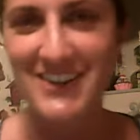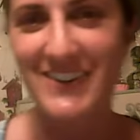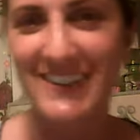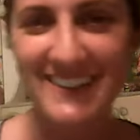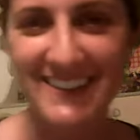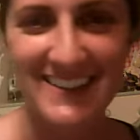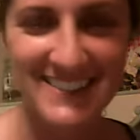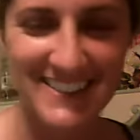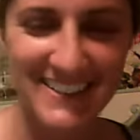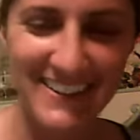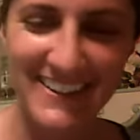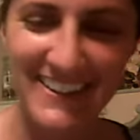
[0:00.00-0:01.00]
no, he does.
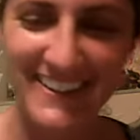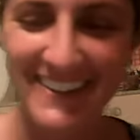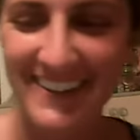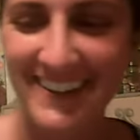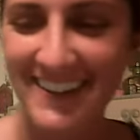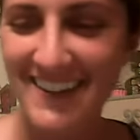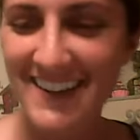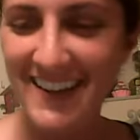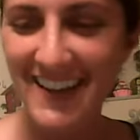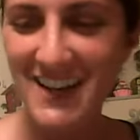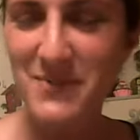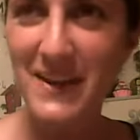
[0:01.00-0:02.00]

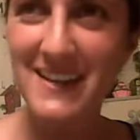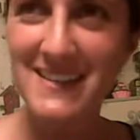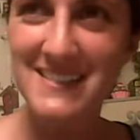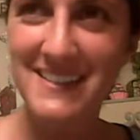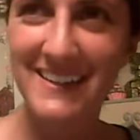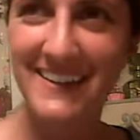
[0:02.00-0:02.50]
anyways,